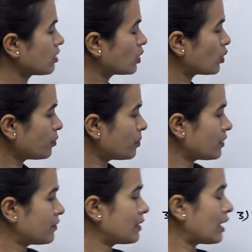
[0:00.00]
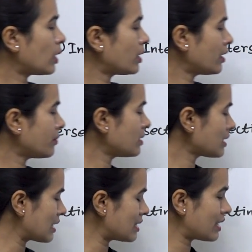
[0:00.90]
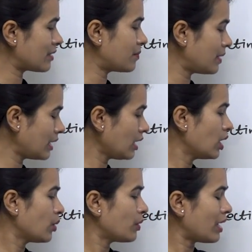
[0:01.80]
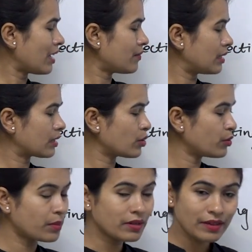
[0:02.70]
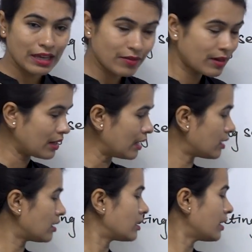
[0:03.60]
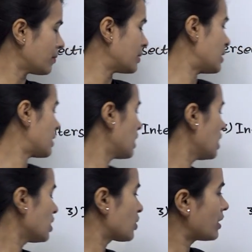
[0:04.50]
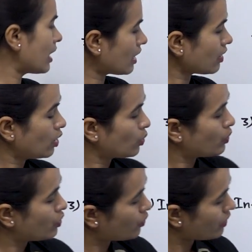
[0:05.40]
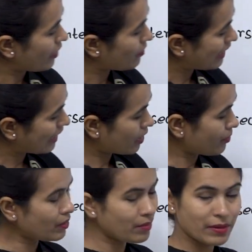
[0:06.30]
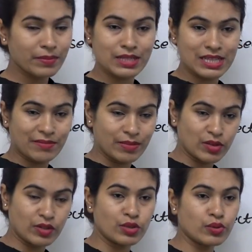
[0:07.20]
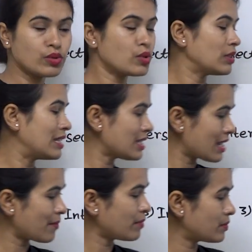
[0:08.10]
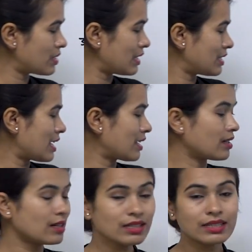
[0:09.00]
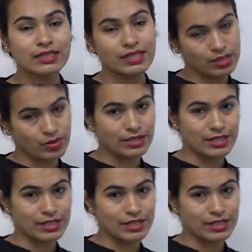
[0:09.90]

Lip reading: group of odd numbers, and set B we have a group of even numbers. So here we don't have any common members in between two, so this type of sets are called disjoint